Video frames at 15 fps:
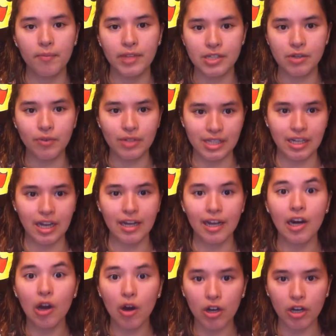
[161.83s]
there's obviously
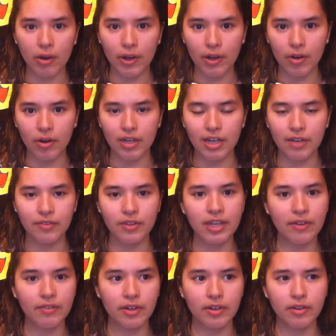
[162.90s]
a lot going on, and if you
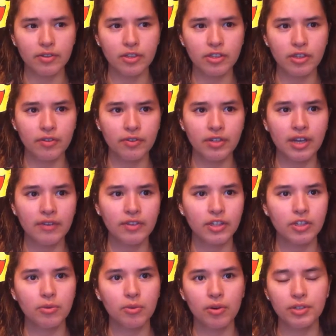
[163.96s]
never
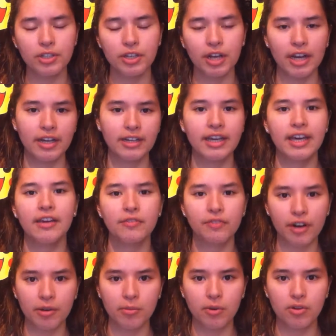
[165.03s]
knew what a
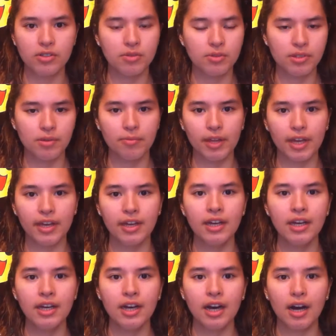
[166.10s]
keyframe was or something,
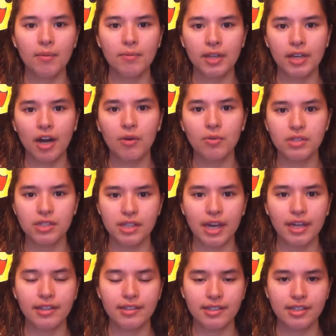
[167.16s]
then I would
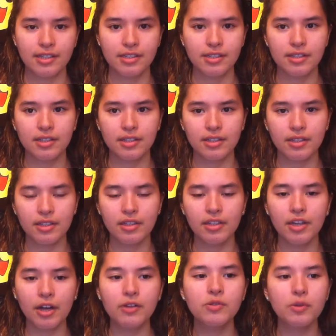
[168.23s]
say this is
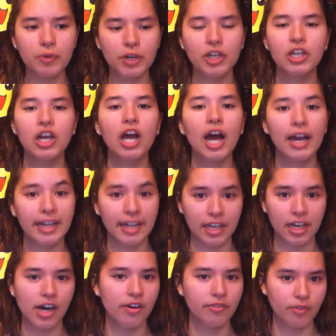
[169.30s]
it's a really good learning
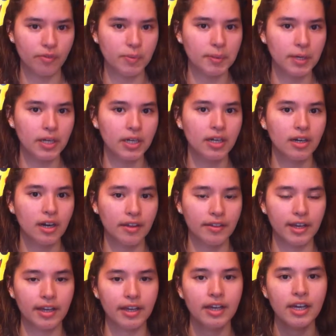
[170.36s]
curve of a book, I
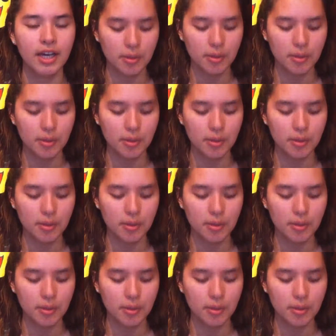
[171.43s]
think.